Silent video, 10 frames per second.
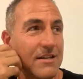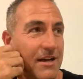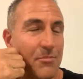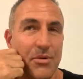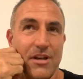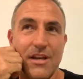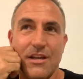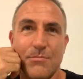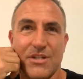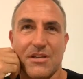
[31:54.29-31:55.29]
But
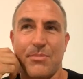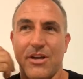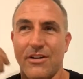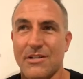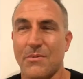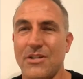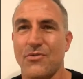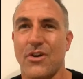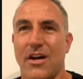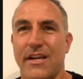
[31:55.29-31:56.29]
to be honest, when
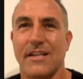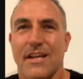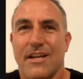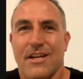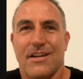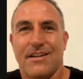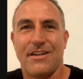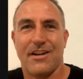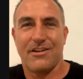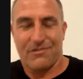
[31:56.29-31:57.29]
you're riding,
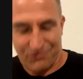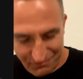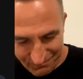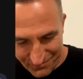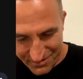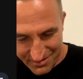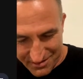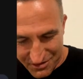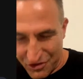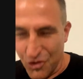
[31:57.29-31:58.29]

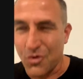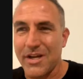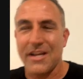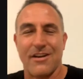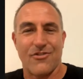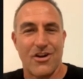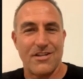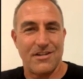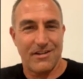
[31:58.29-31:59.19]
you look where you're going to ride.